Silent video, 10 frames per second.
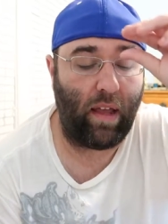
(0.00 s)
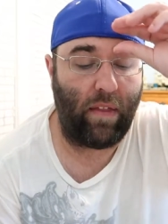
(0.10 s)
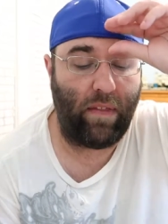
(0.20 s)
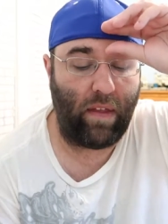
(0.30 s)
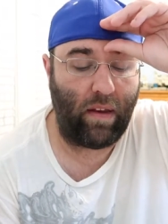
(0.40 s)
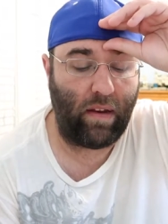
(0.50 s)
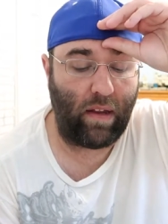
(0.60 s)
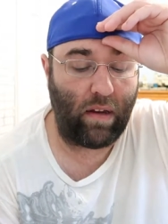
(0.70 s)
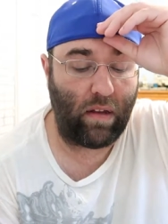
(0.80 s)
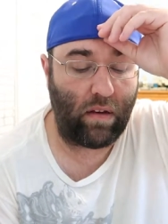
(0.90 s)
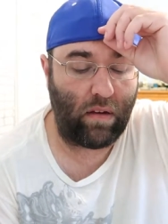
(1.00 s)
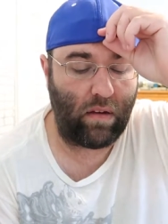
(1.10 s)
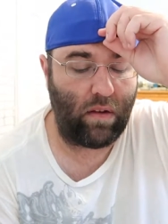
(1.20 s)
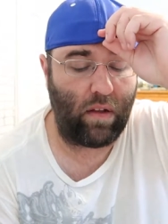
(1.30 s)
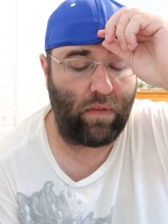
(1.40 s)
And then Dinah
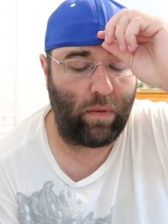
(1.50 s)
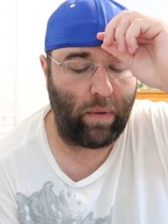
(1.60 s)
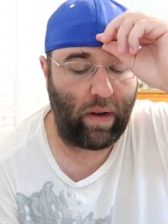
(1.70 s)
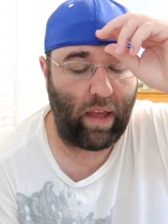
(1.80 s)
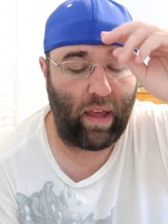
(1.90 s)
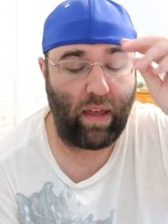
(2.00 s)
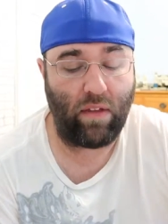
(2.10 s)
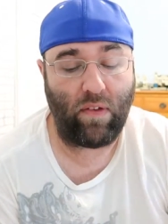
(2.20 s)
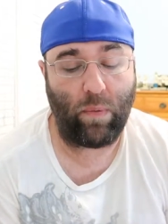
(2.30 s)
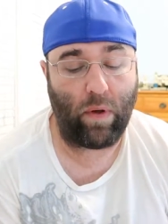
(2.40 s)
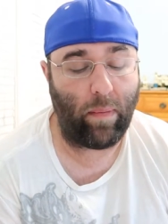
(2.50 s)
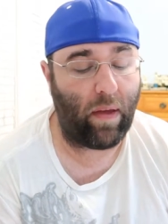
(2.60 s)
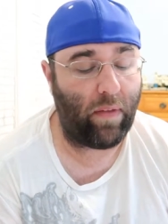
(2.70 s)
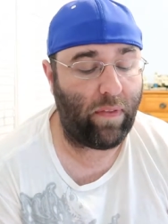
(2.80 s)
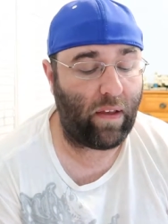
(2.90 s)
talks to Renee, and she's worried
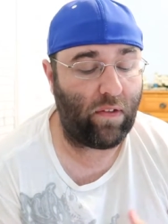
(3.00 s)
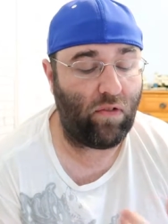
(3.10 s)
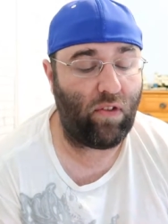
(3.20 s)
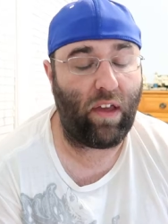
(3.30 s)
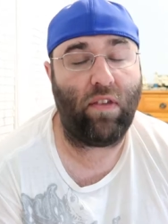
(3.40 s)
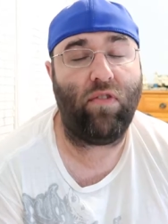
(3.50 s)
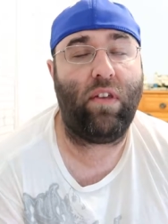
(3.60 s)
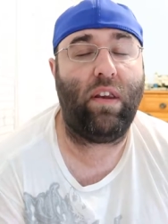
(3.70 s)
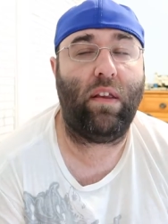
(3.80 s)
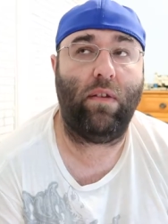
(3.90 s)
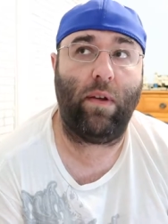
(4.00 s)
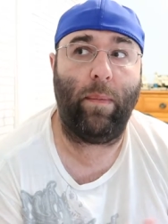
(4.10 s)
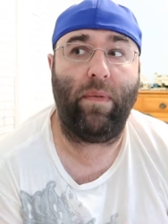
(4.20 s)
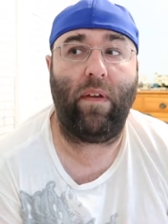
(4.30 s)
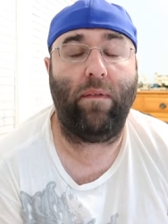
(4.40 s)
about things changing in
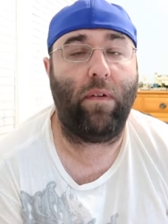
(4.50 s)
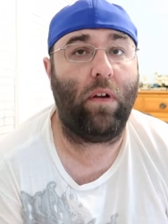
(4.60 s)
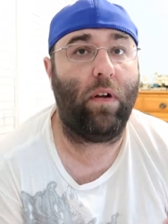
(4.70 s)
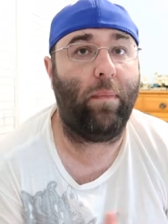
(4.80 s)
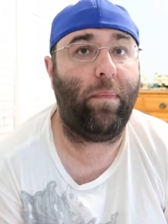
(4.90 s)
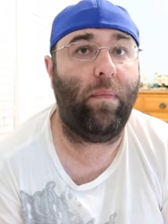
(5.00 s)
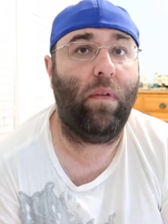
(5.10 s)
terms of her